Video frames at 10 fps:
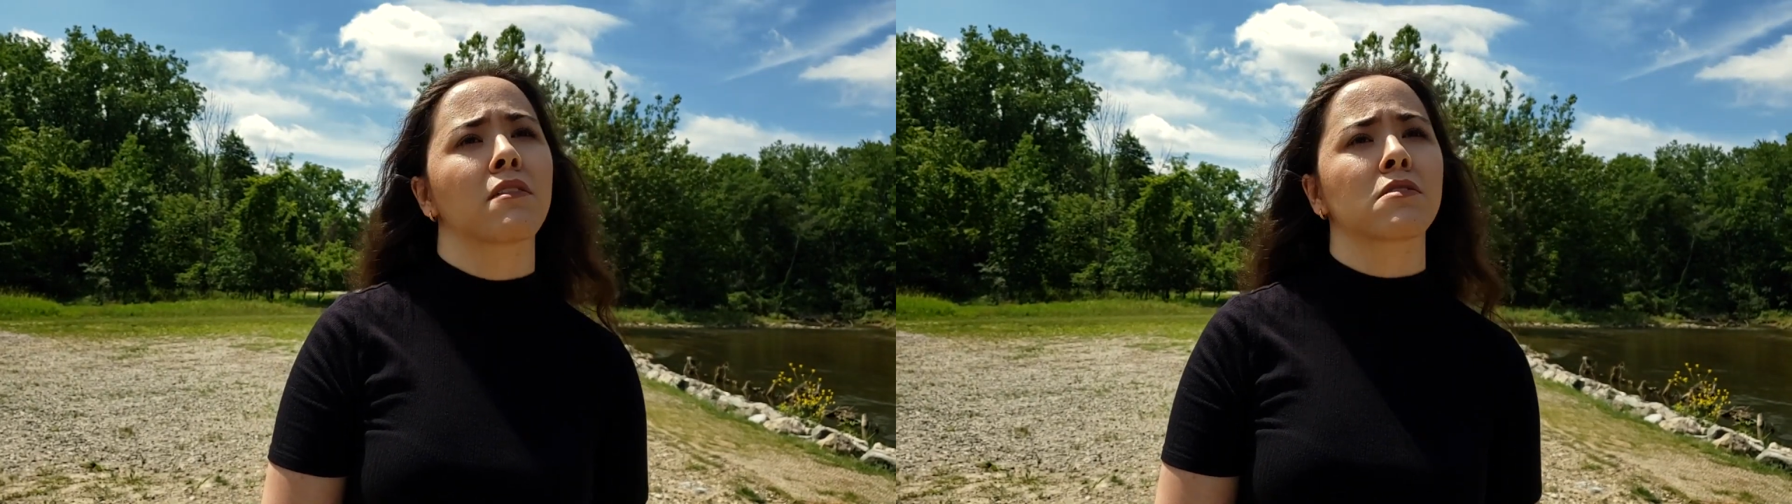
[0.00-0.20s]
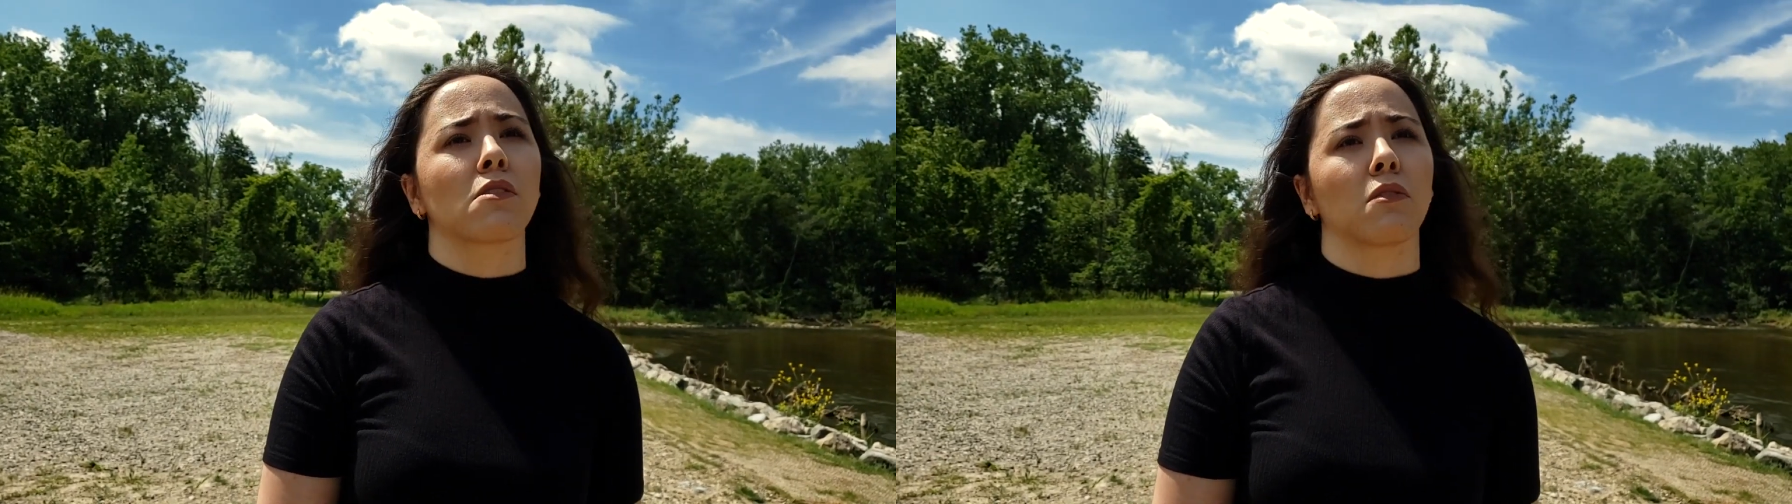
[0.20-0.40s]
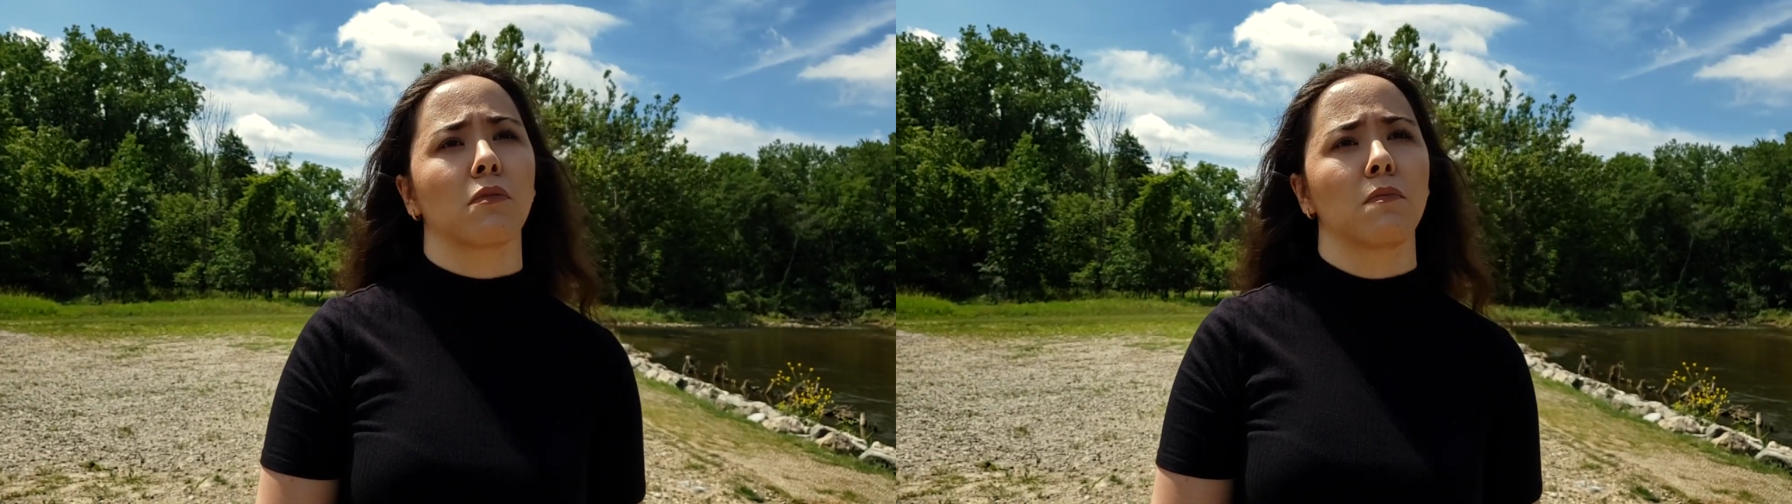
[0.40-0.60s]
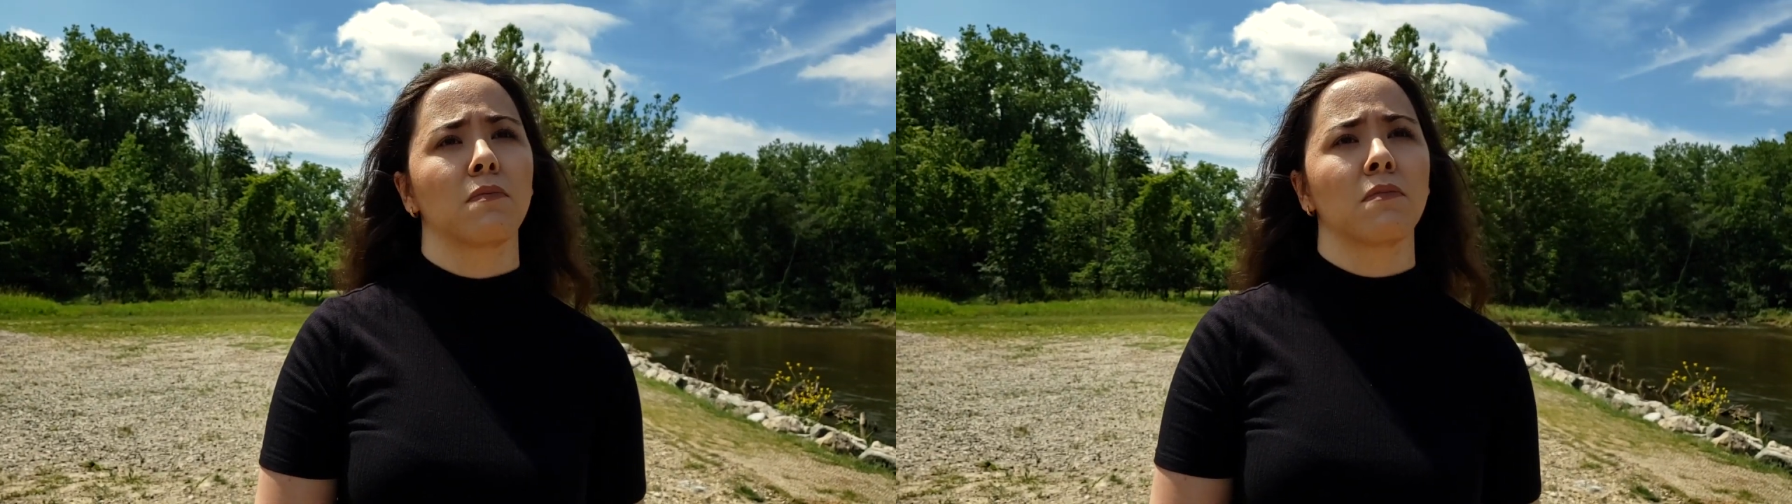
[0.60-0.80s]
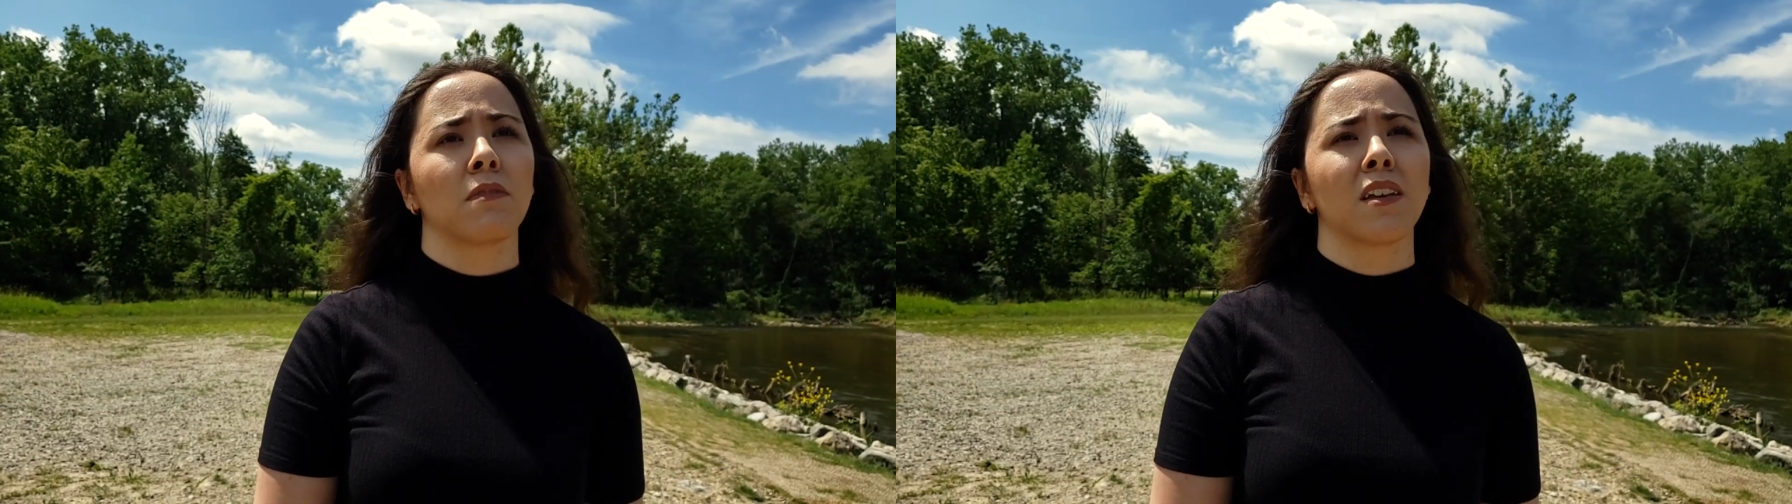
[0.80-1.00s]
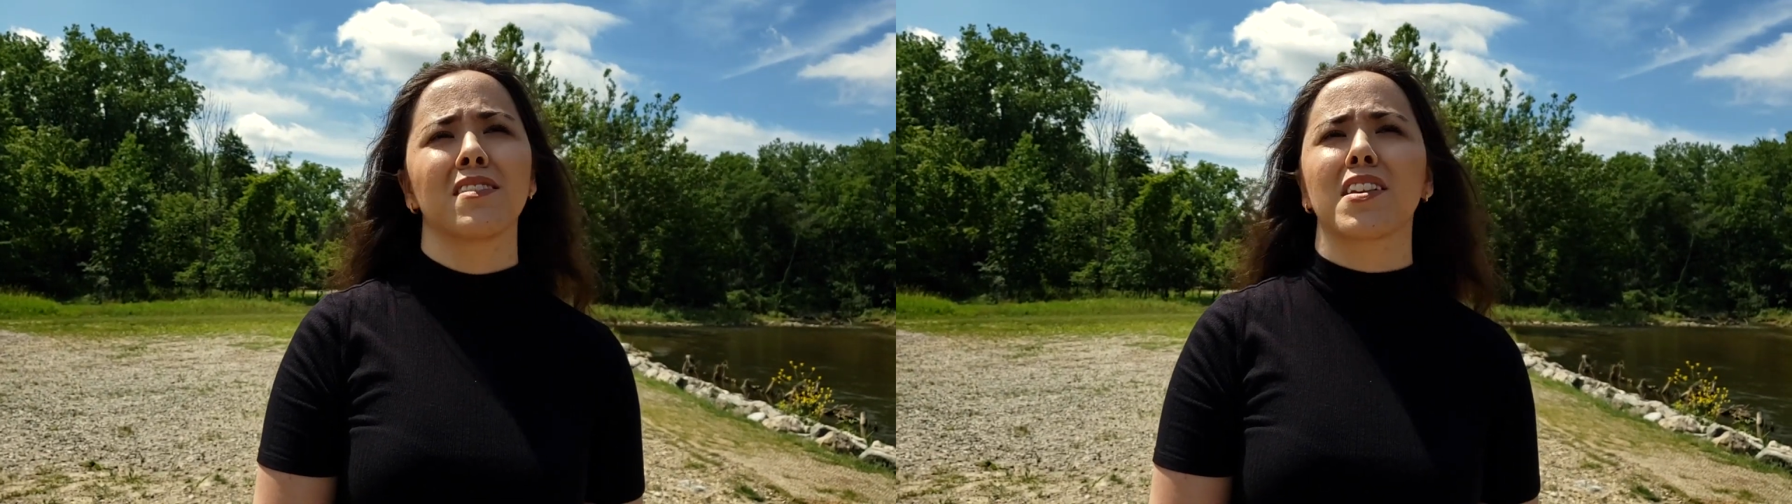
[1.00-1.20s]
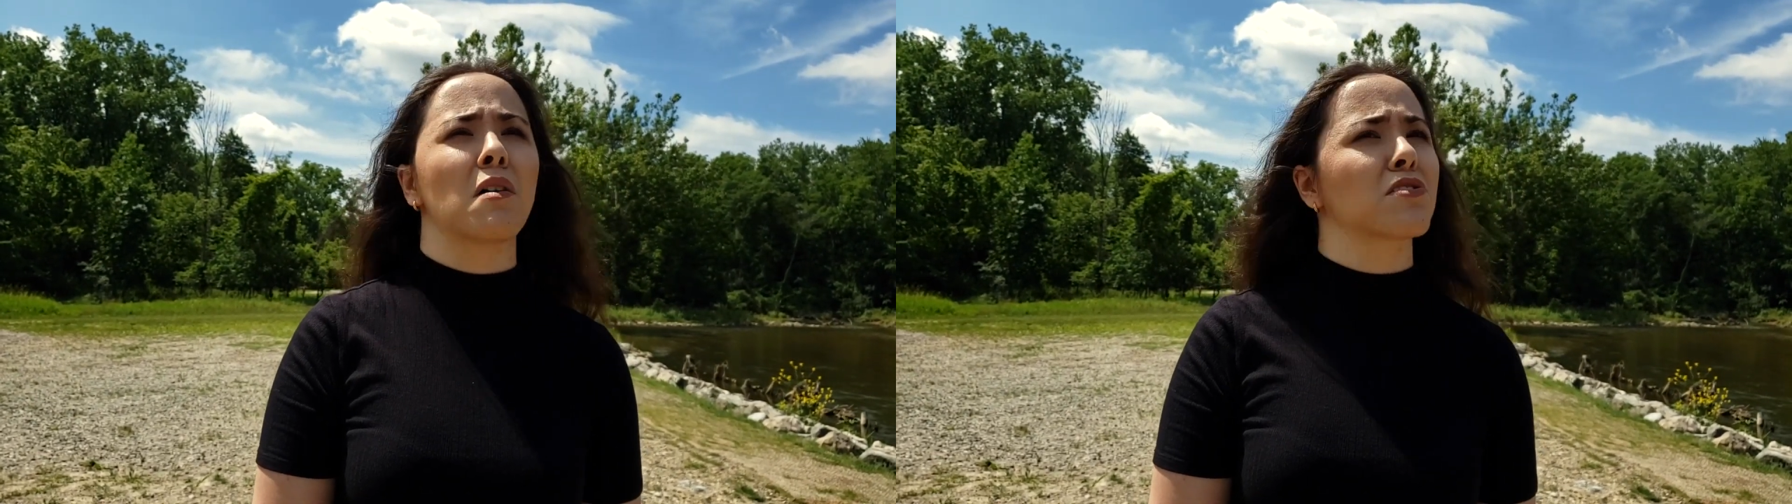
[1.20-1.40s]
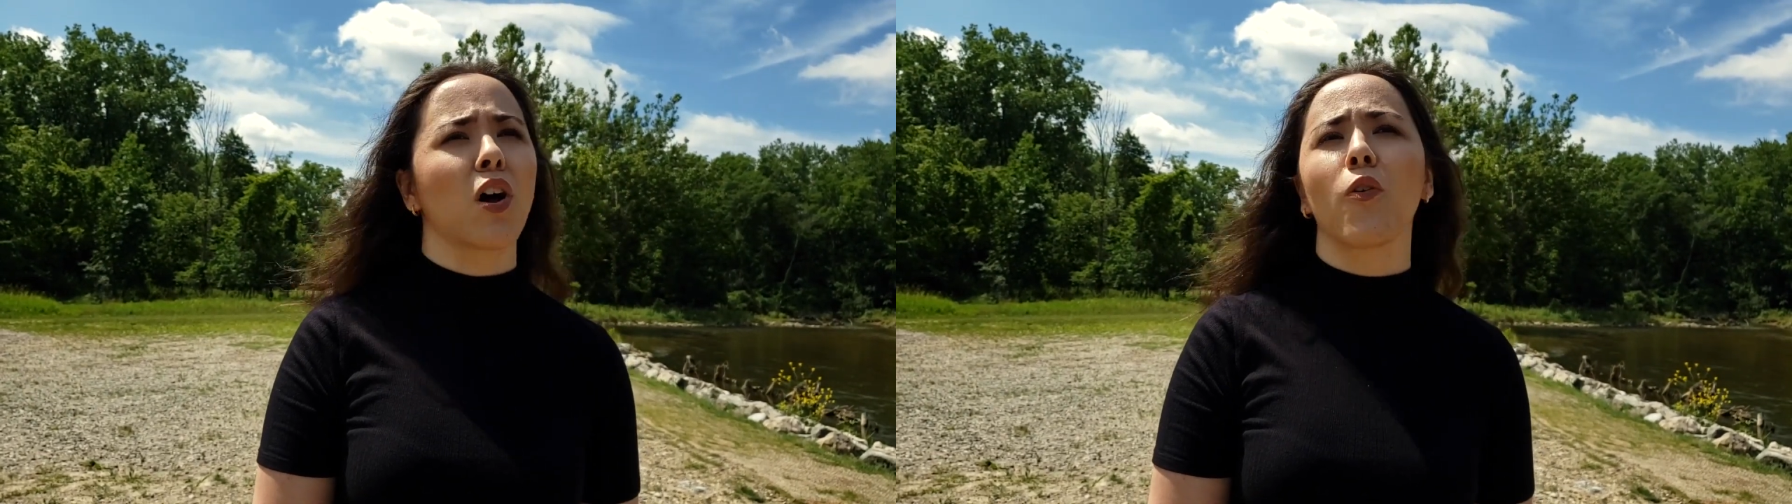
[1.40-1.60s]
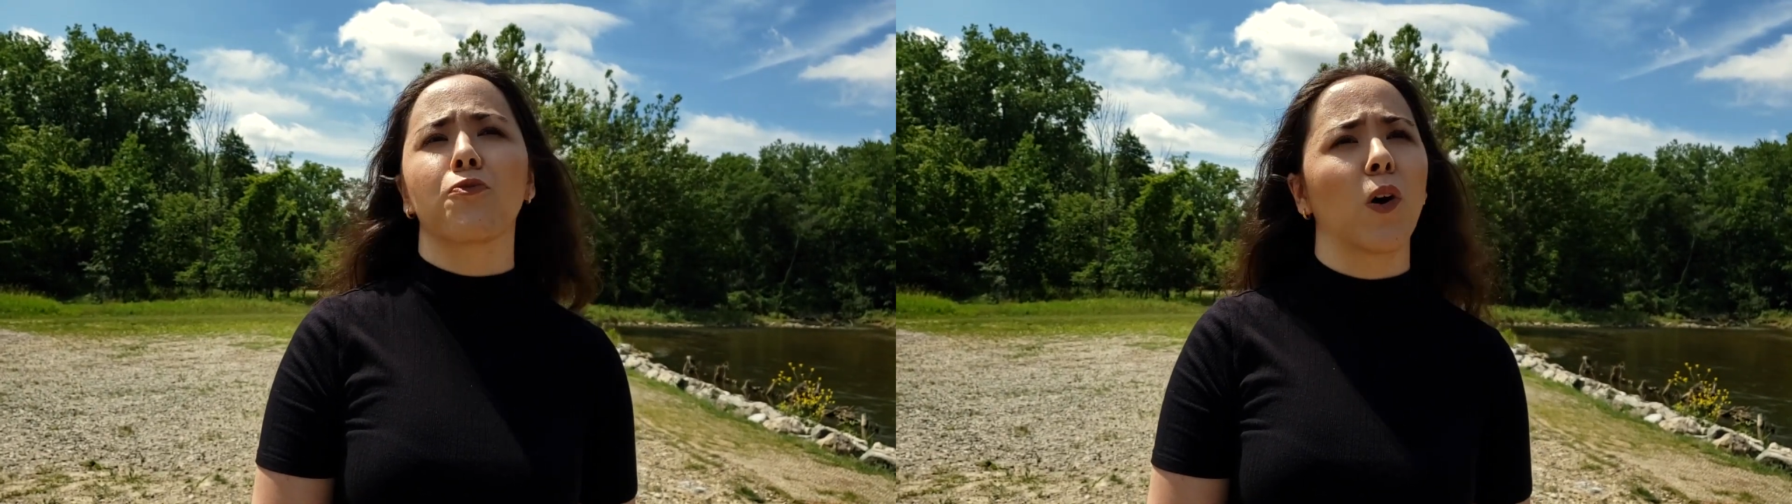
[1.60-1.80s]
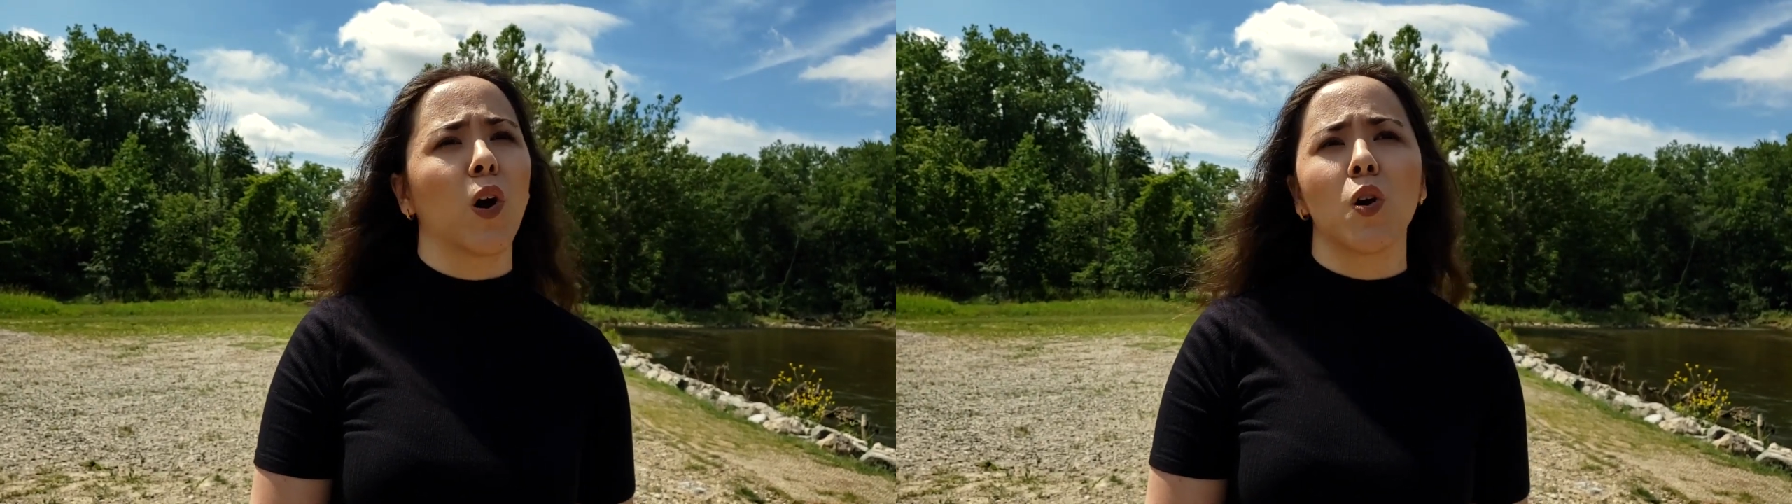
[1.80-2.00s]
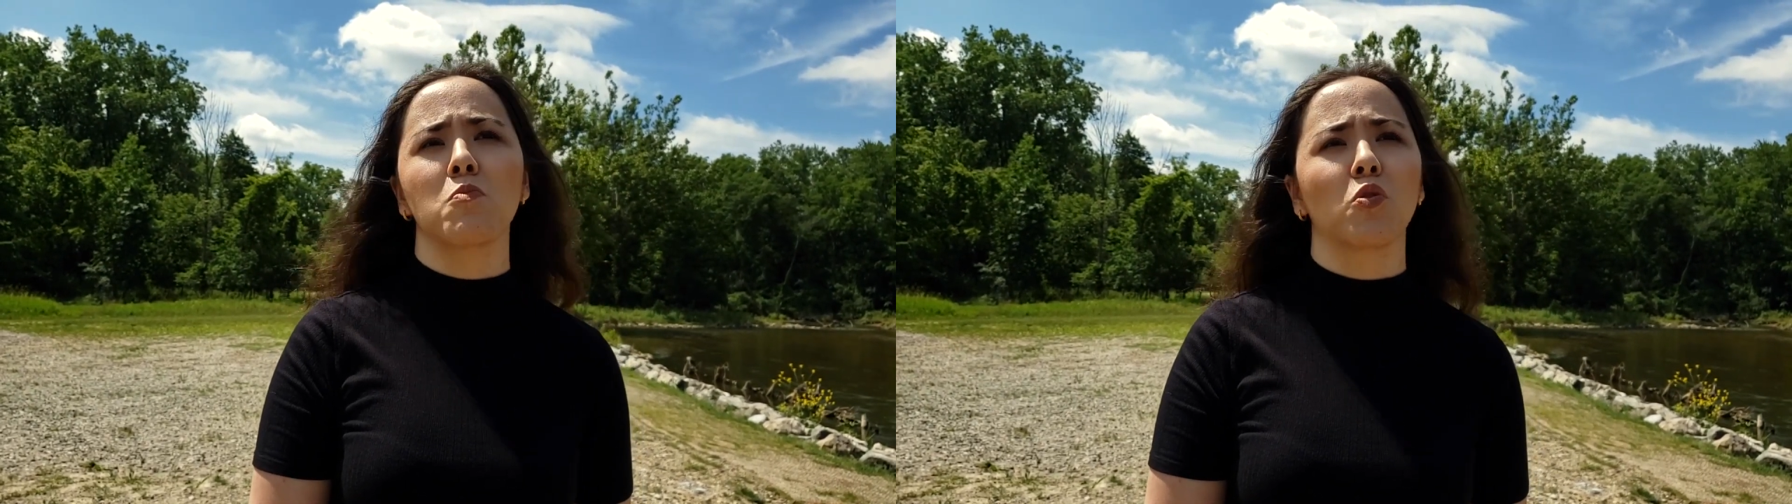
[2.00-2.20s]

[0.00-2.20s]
answer. There is no firm